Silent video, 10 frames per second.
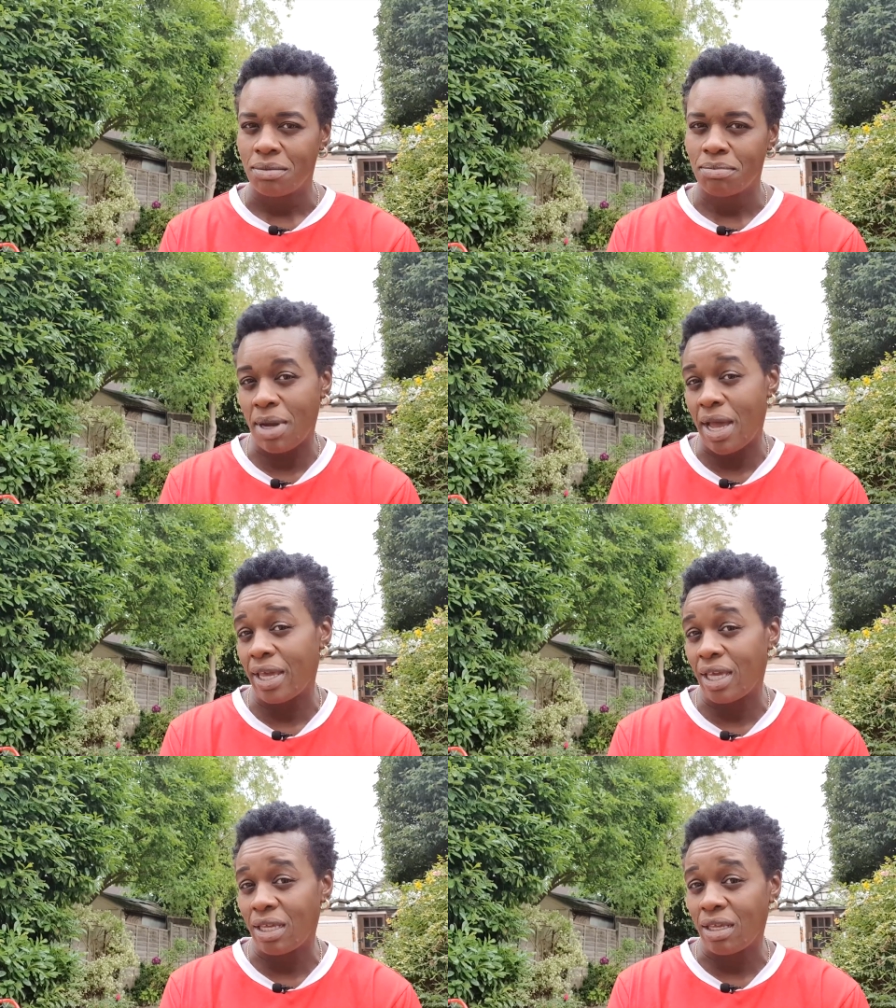
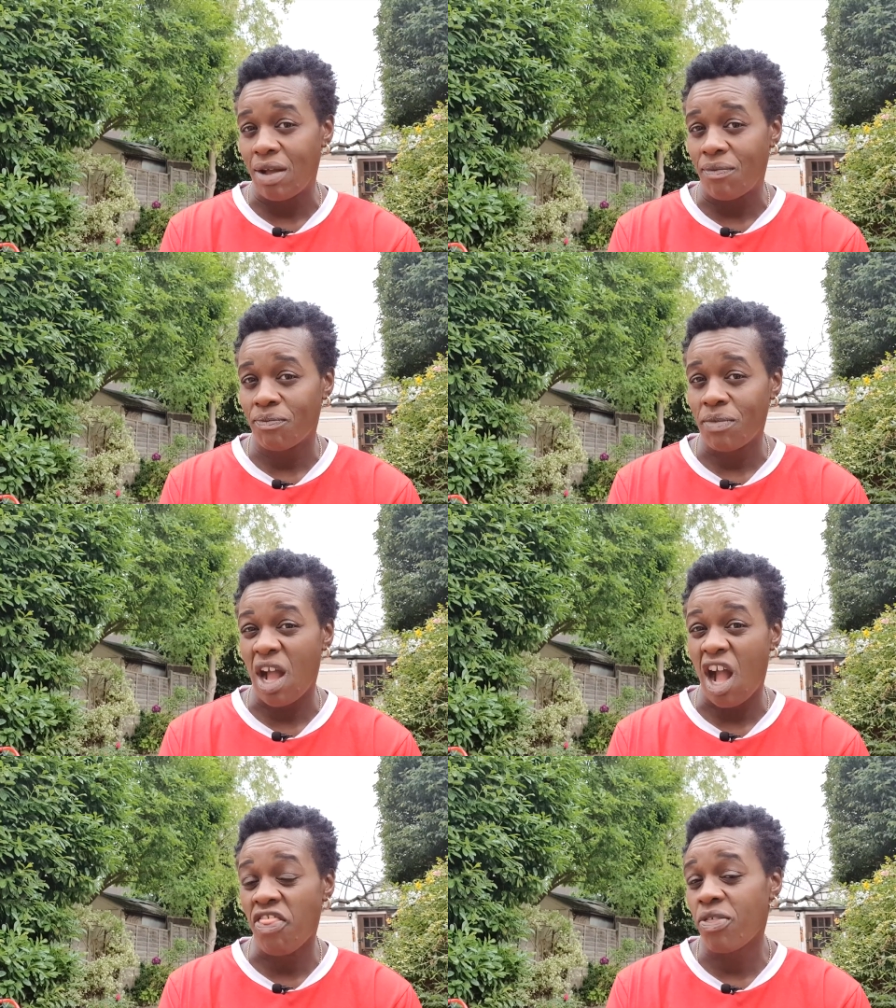by
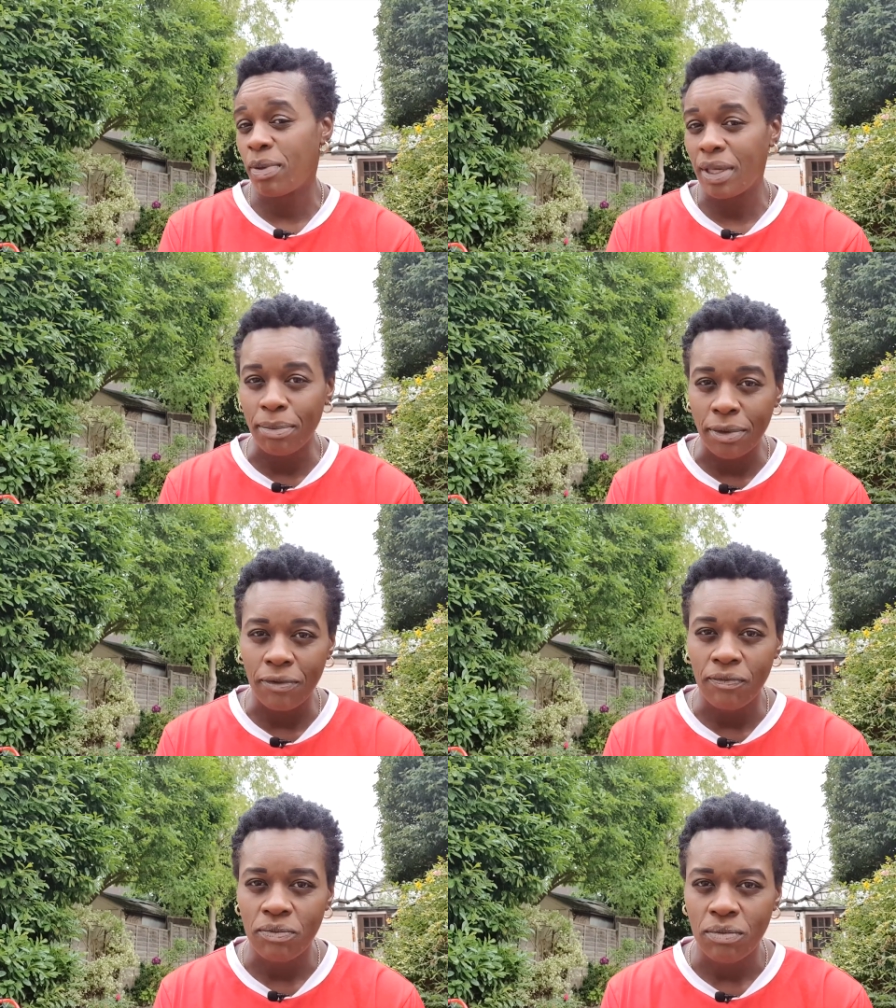other people?